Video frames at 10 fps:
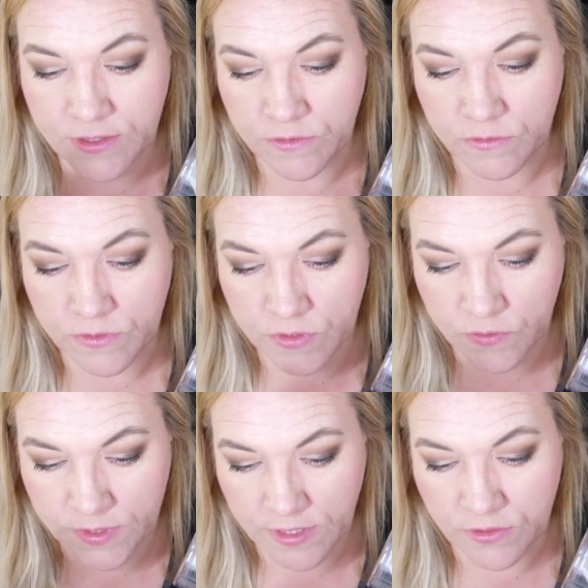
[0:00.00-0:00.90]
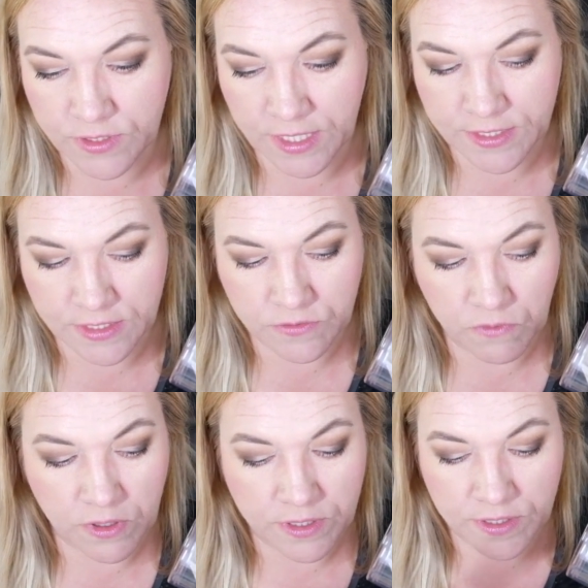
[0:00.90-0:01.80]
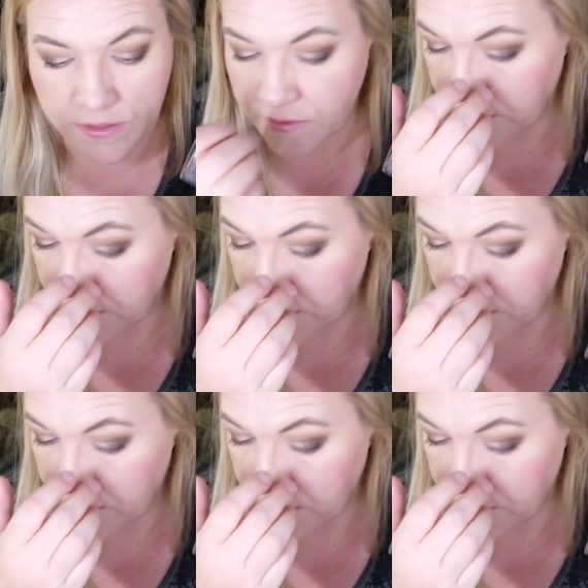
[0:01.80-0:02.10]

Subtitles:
you squeeze out the excess water,